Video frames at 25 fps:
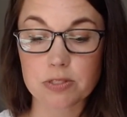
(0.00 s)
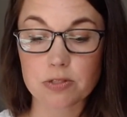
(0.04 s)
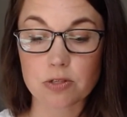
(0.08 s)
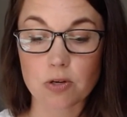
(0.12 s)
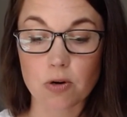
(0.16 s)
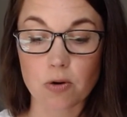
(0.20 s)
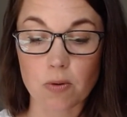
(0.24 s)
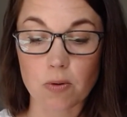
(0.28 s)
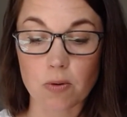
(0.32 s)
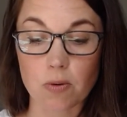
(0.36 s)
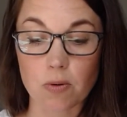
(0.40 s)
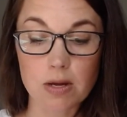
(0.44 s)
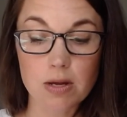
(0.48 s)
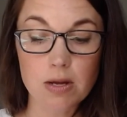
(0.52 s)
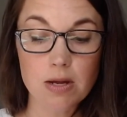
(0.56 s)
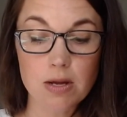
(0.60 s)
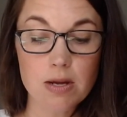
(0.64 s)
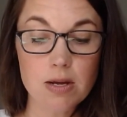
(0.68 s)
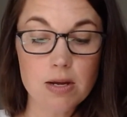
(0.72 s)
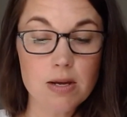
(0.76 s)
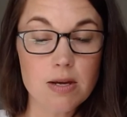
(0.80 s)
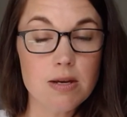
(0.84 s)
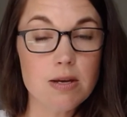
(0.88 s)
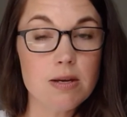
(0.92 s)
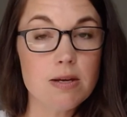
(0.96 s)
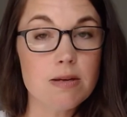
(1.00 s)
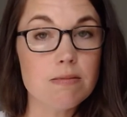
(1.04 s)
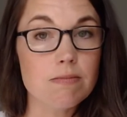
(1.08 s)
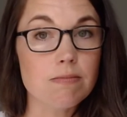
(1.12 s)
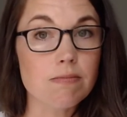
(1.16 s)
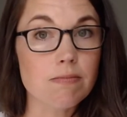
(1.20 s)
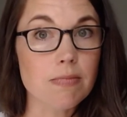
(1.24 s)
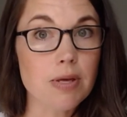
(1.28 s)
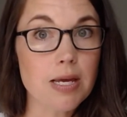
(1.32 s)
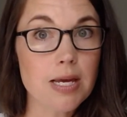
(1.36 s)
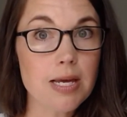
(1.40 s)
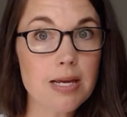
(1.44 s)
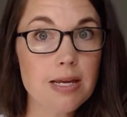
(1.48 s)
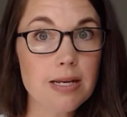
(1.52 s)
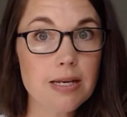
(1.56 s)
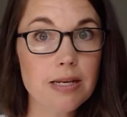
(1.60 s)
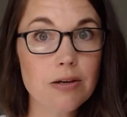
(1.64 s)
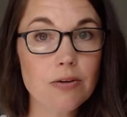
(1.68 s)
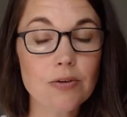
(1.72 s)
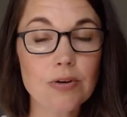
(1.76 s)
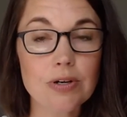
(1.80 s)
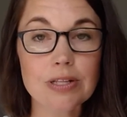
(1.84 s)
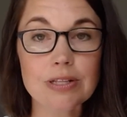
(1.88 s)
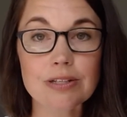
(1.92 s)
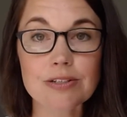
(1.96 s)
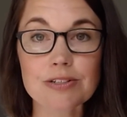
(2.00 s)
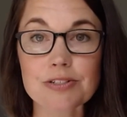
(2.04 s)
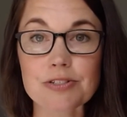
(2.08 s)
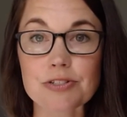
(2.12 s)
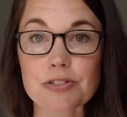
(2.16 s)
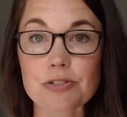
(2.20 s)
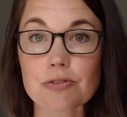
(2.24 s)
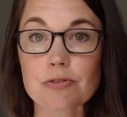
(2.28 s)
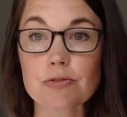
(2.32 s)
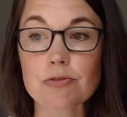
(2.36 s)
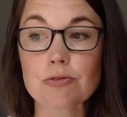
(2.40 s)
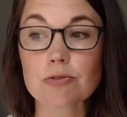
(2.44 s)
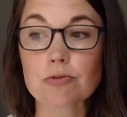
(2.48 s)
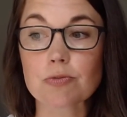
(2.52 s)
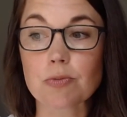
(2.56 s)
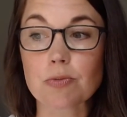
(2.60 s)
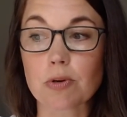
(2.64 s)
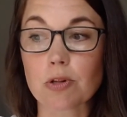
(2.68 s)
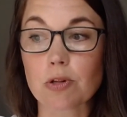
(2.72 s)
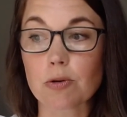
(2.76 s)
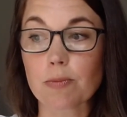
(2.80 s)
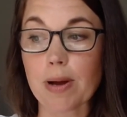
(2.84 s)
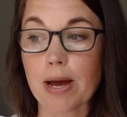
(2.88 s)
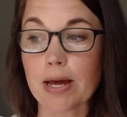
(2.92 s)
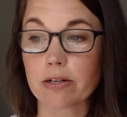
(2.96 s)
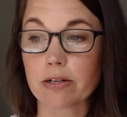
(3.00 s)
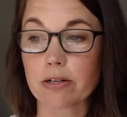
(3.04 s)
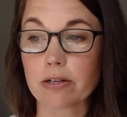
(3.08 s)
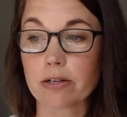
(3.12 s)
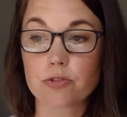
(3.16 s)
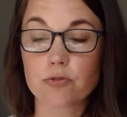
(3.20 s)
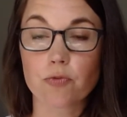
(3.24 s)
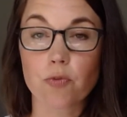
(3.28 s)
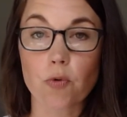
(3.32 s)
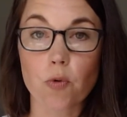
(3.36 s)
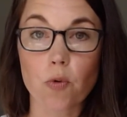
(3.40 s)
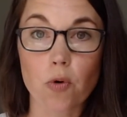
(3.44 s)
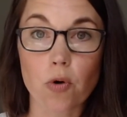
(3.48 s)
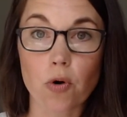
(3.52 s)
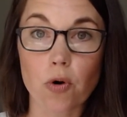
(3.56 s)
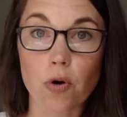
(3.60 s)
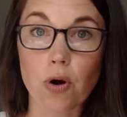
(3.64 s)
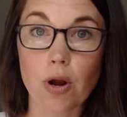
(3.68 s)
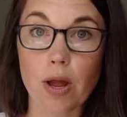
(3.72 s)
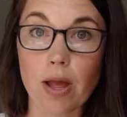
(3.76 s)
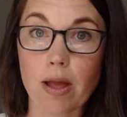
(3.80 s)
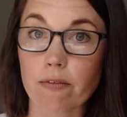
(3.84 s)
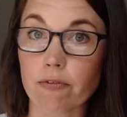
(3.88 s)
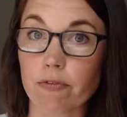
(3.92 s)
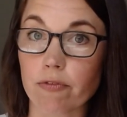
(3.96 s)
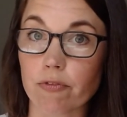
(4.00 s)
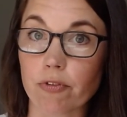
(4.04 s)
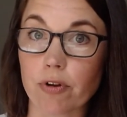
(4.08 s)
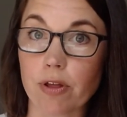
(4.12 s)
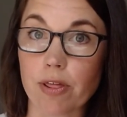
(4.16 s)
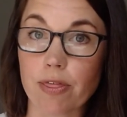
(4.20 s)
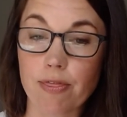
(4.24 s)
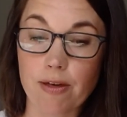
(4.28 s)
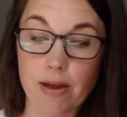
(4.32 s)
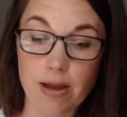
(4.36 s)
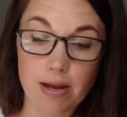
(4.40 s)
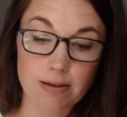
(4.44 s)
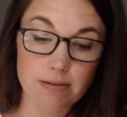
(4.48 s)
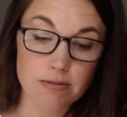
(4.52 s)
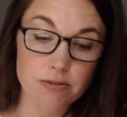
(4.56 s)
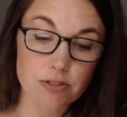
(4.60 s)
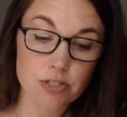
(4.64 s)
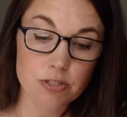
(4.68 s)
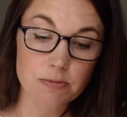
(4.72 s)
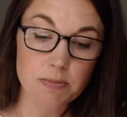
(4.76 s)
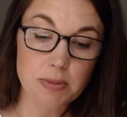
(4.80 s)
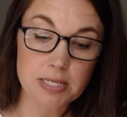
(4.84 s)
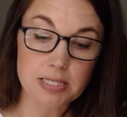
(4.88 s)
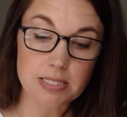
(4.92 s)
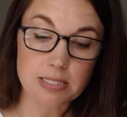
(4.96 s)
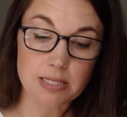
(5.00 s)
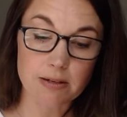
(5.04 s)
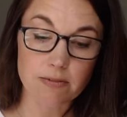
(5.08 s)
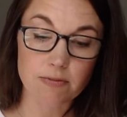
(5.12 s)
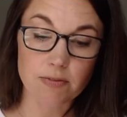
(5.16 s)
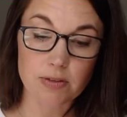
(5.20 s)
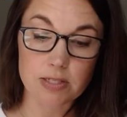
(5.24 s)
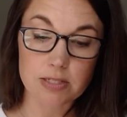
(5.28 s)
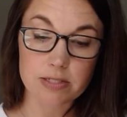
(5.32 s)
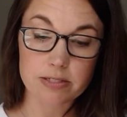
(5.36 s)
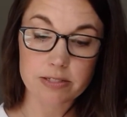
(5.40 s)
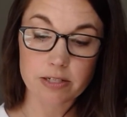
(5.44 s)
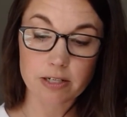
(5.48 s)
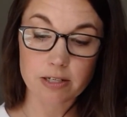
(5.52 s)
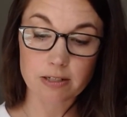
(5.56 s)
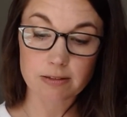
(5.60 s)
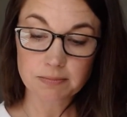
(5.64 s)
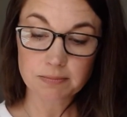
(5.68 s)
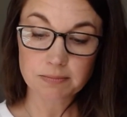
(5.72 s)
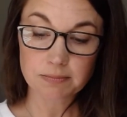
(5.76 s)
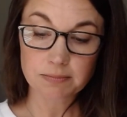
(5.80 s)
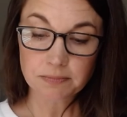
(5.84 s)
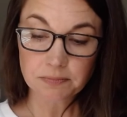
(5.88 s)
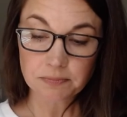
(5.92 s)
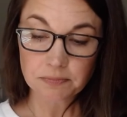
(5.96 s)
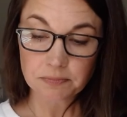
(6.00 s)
So many oilers use roller bottles for everything. Just makes life easier.